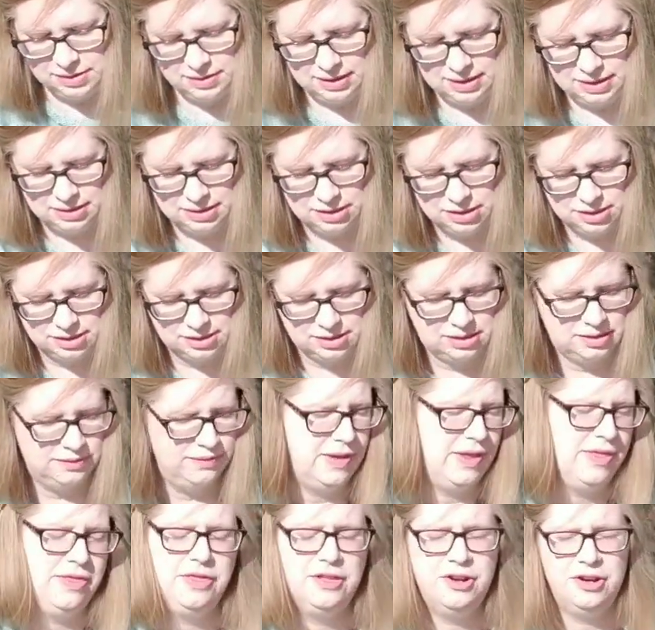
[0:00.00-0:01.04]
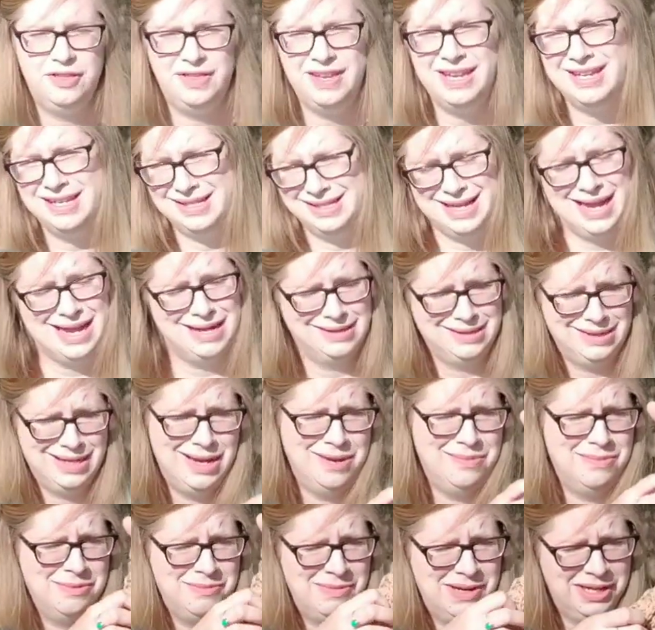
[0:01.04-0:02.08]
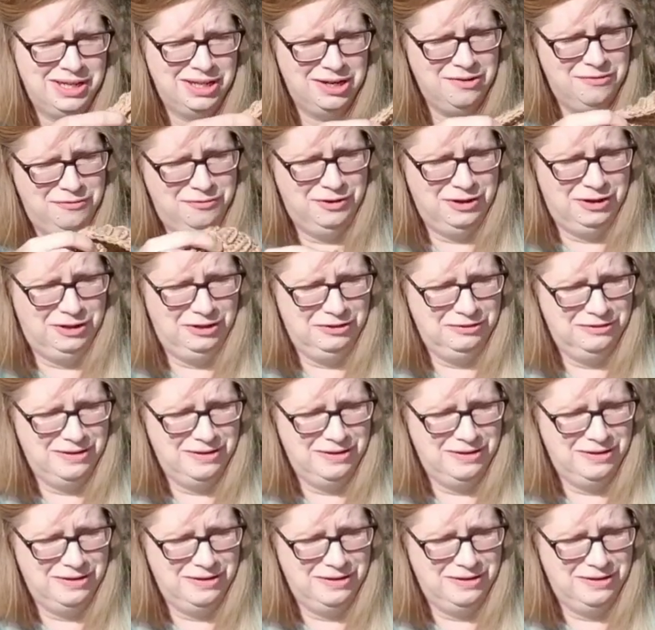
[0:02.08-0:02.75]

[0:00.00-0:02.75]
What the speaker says: you get the gist of it. They're the exact same. I'm not gonna fiddle